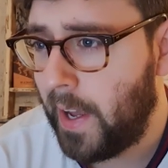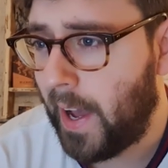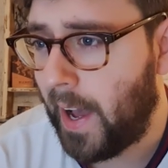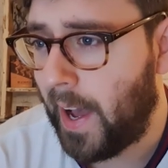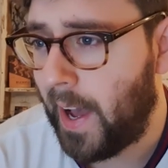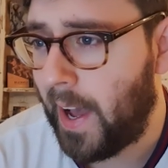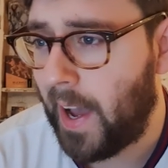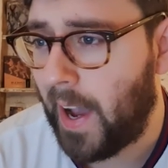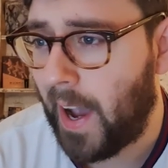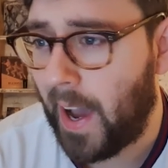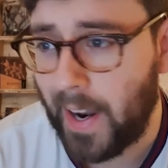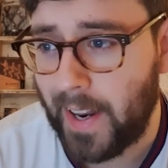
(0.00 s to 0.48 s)

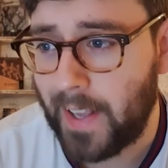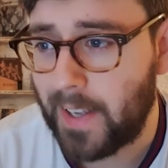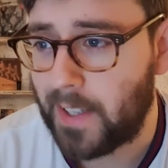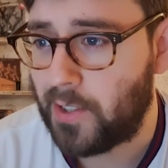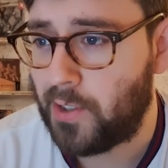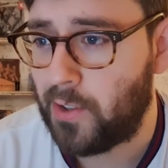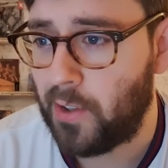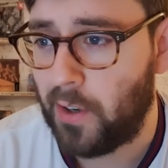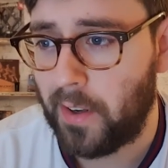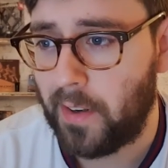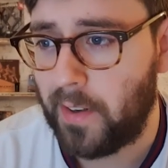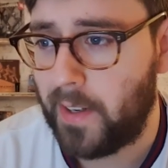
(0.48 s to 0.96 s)

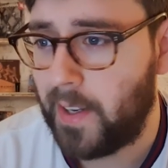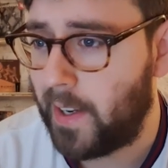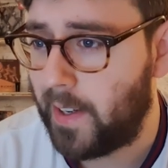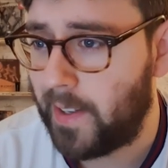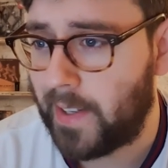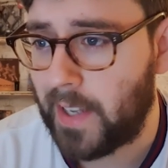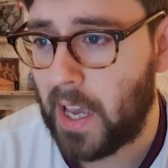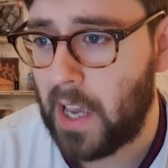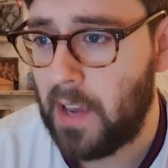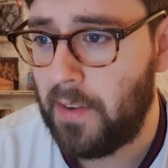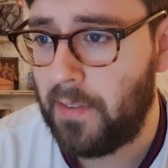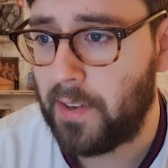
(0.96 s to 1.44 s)
Alex, John,
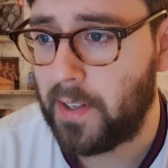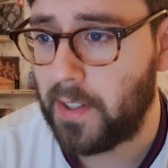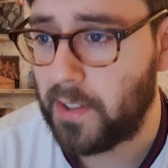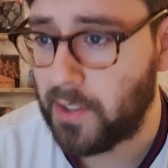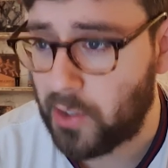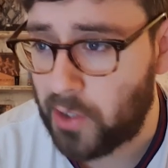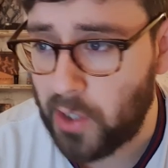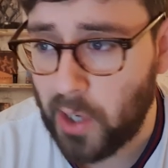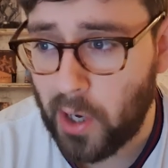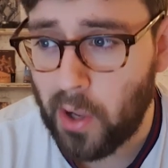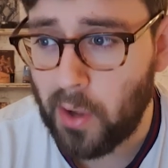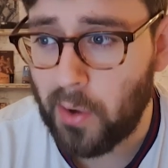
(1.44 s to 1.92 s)
Nick, David
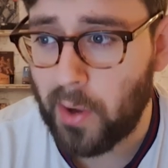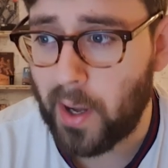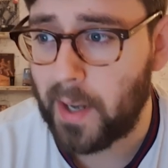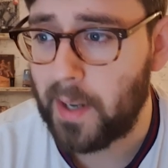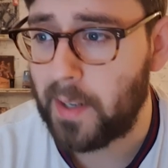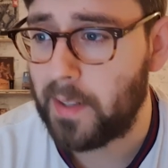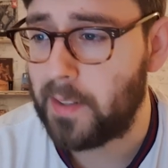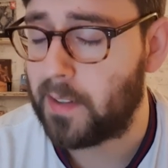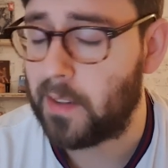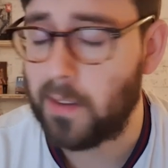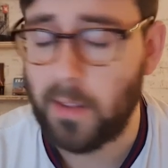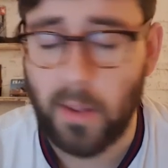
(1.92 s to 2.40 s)
and Jill,
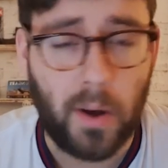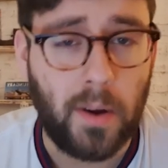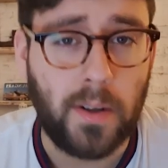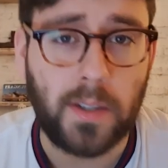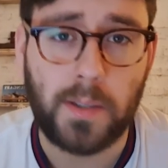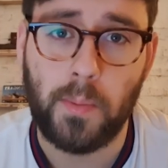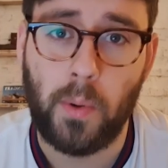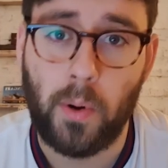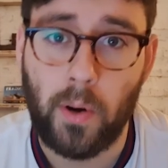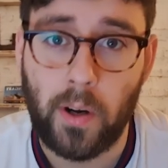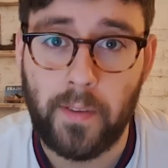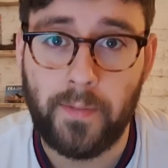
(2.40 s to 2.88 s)
and there's
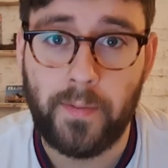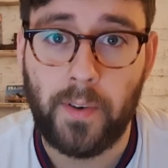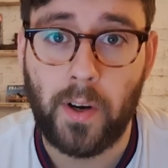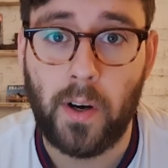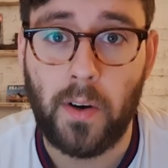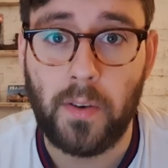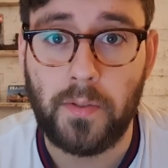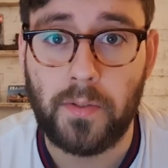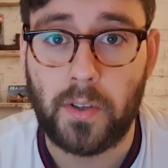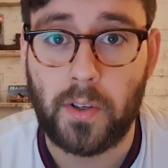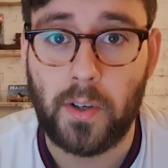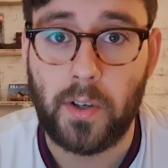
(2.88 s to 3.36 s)
loads more
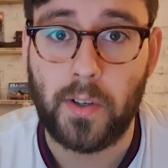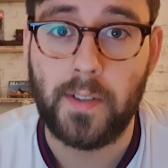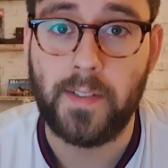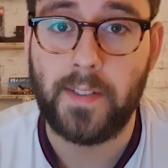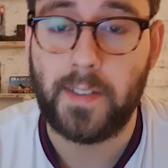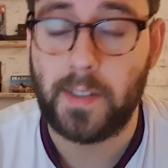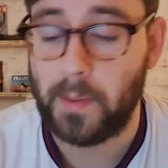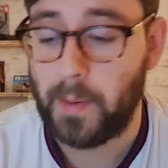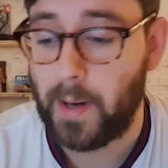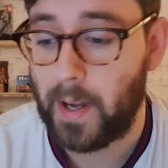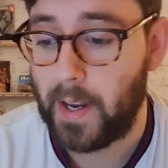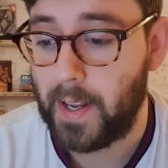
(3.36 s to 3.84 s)
involved according
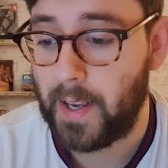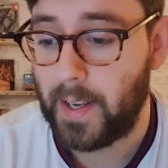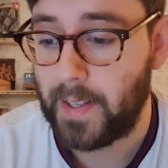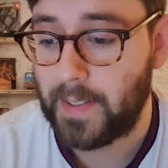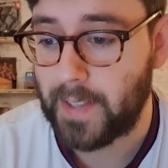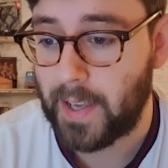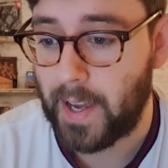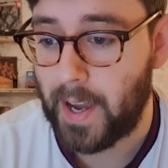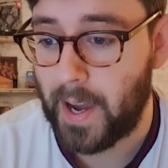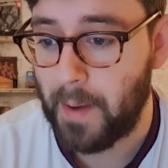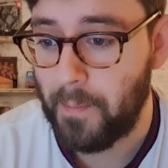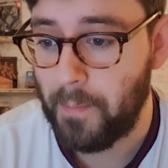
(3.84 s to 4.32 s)
to
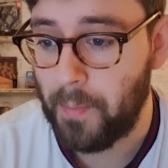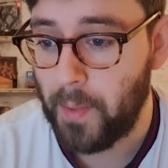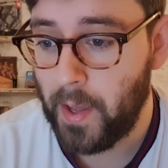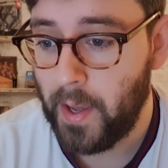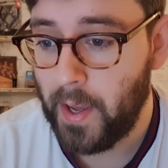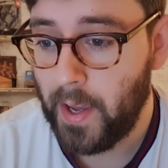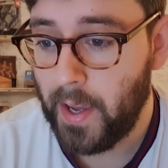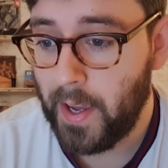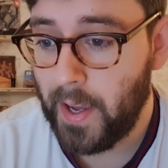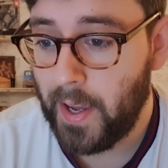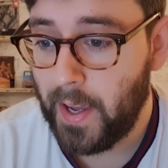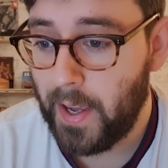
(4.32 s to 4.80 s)
Alex.
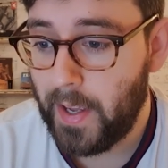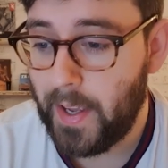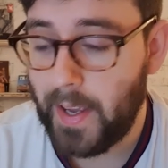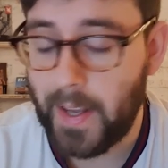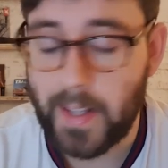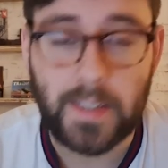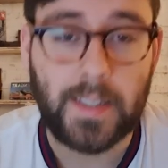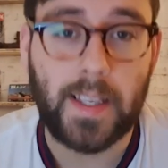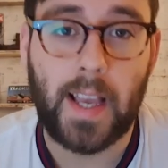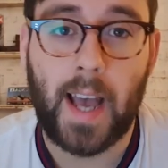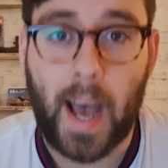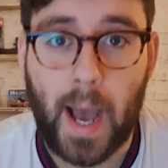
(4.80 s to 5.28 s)

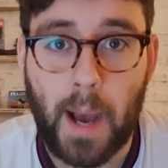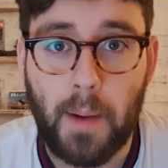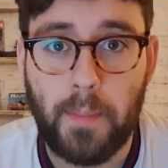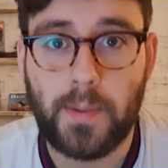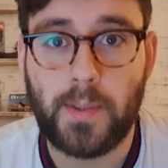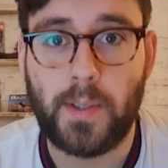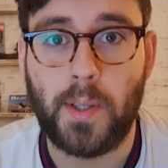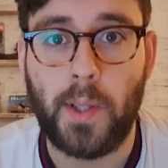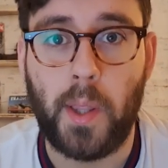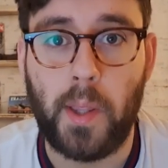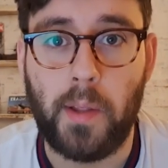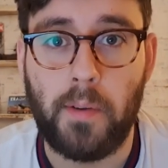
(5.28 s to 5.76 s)
It's
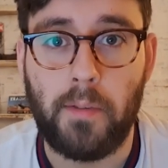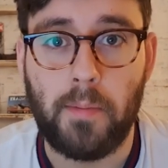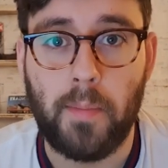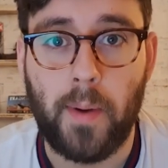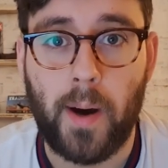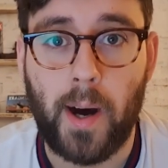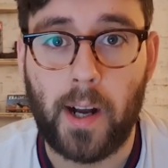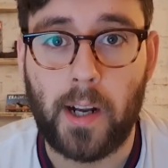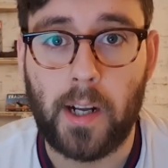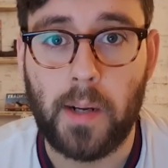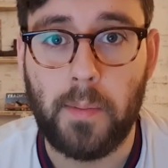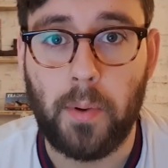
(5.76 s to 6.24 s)
absolutely
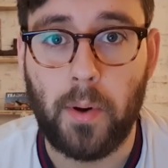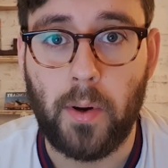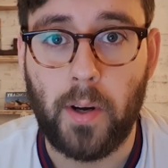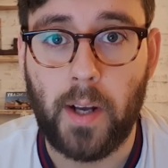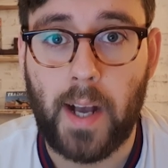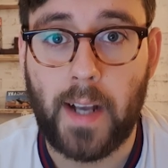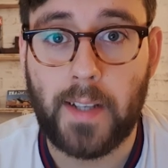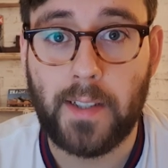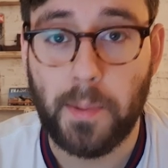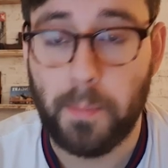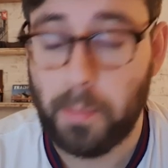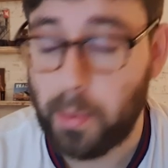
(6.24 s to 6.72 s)
remarkable.
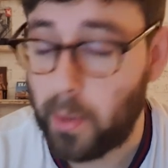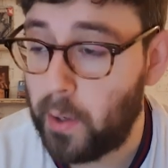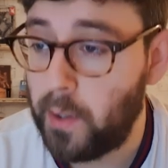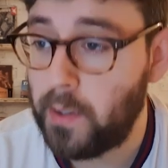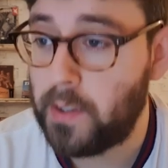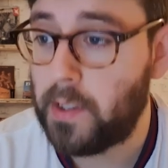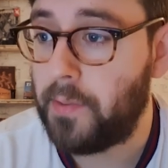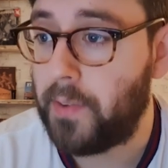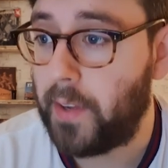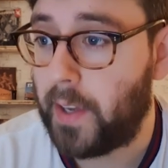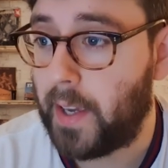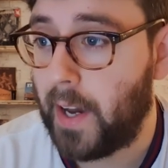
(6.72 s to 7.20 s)
So
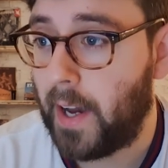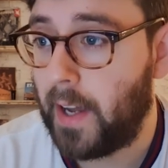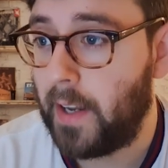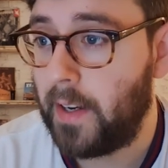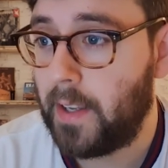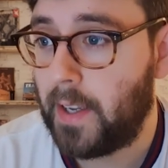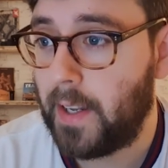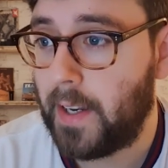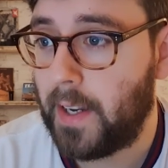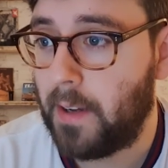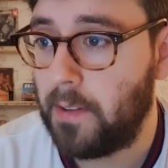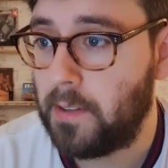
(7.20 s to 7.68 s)
Blues, if you
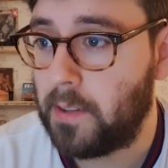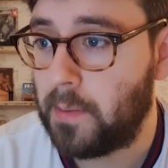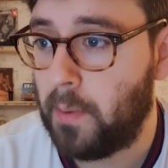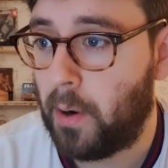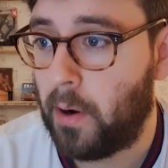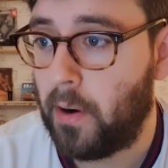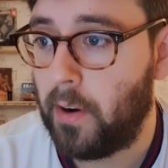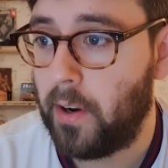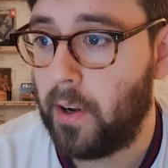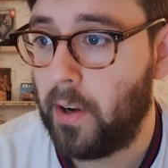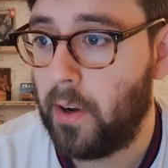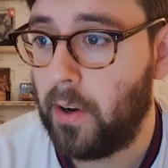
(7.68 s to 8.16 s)
can, get down
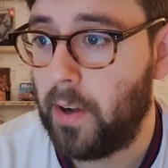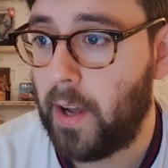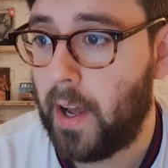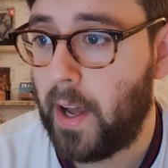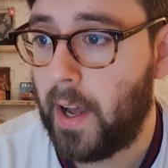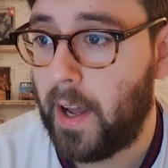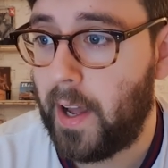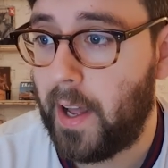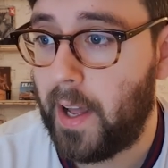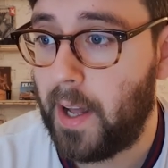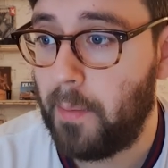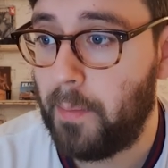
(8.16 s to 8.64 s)
tomorrow
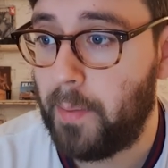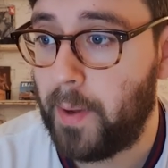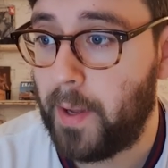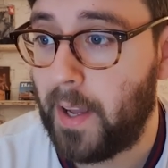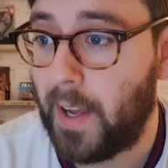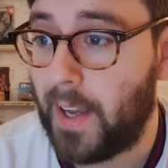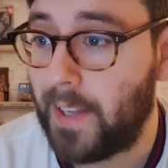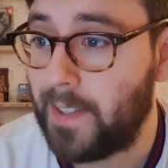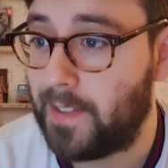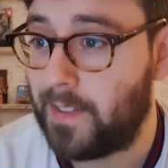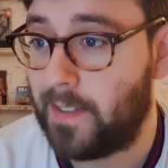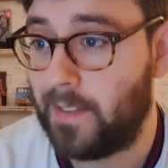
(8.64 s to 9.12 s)
and help it.
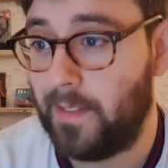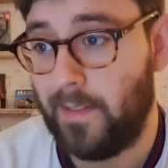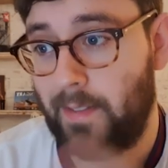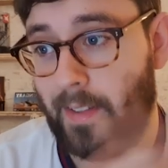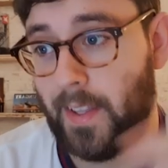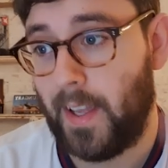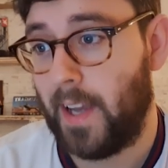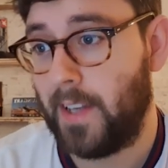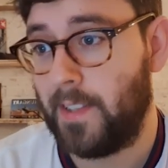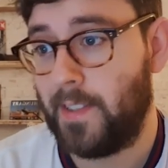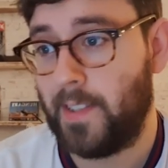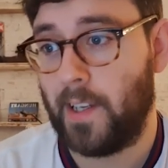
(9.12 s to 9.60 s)
As
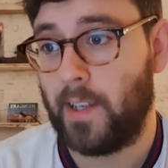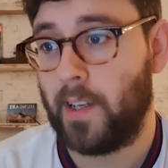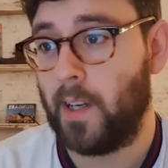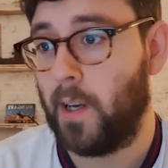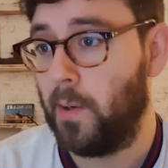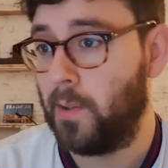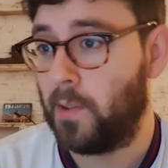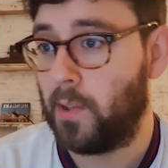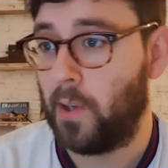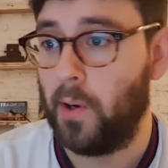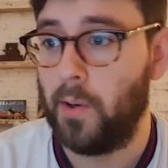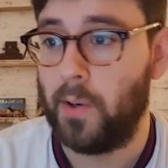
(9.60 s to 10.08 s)
the hashtag
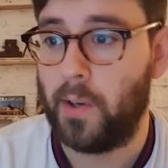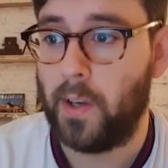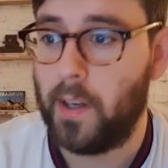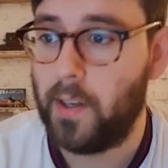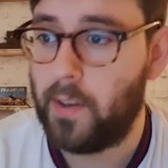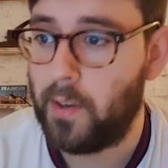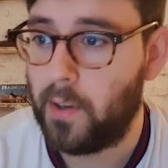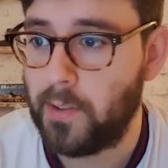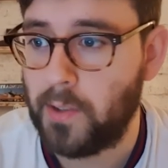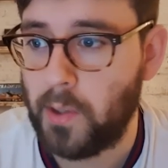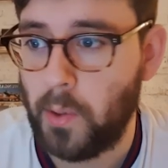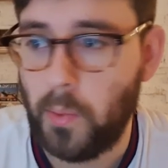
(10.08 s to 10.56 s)
goes, hunger
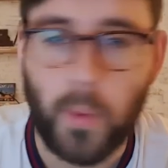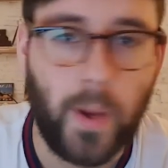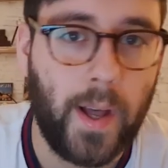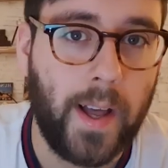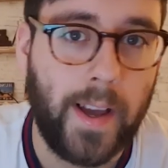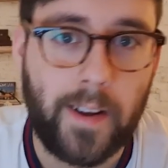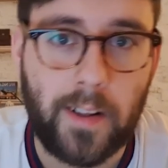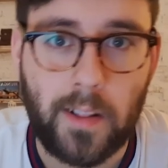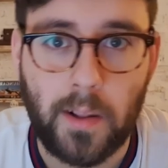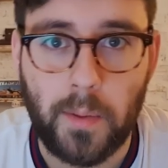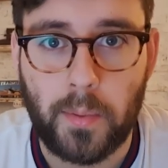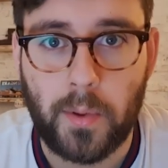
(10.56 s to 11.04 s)
doesn't
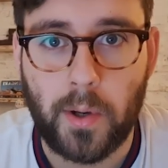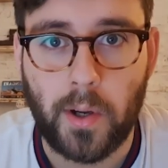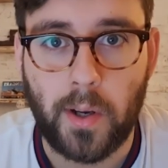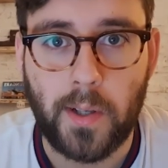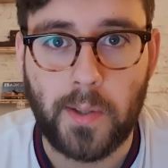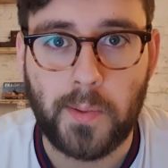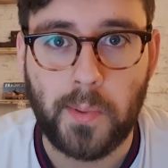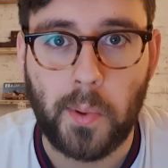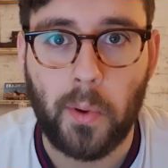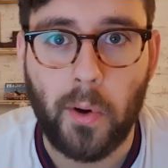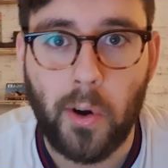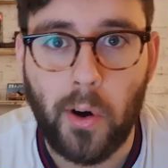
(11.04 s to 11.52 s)
wear club
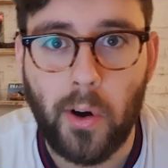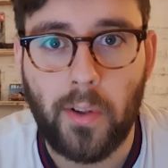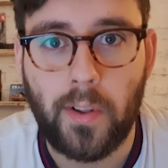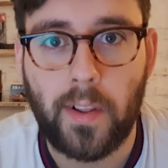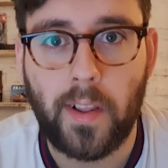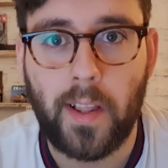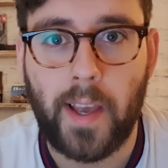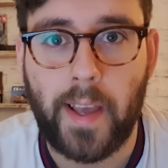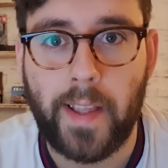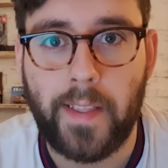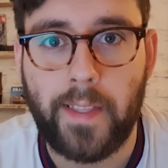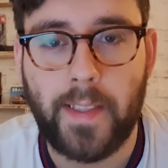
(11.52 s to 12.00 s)
colours. We're
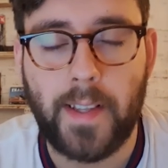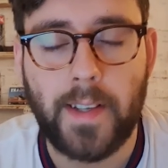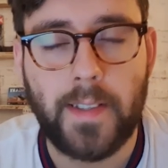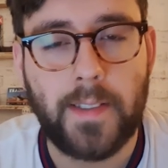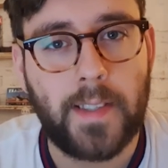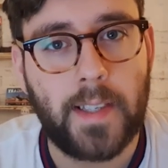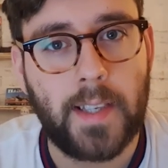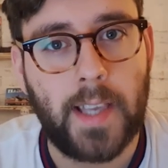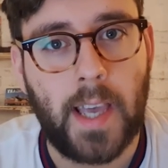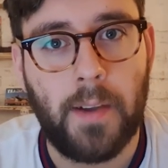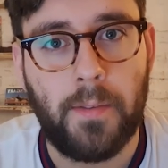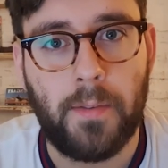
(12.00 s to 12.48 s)
all in this
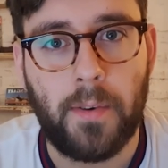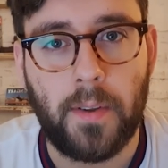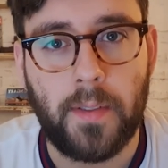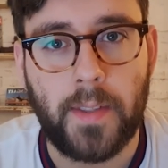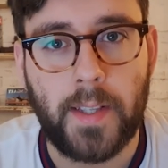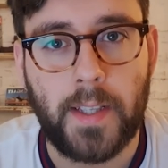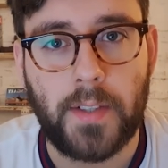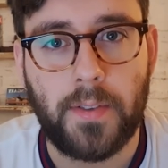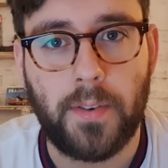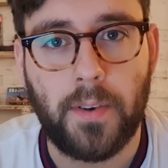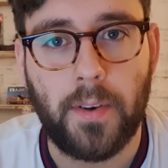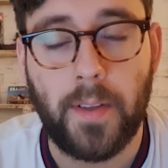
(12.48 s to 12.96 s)
together on
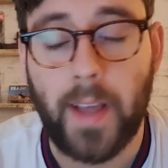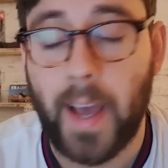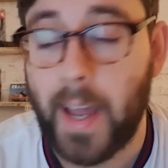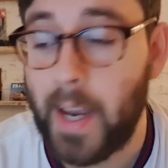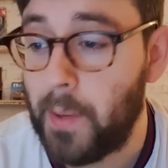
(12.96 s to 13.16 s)
this road.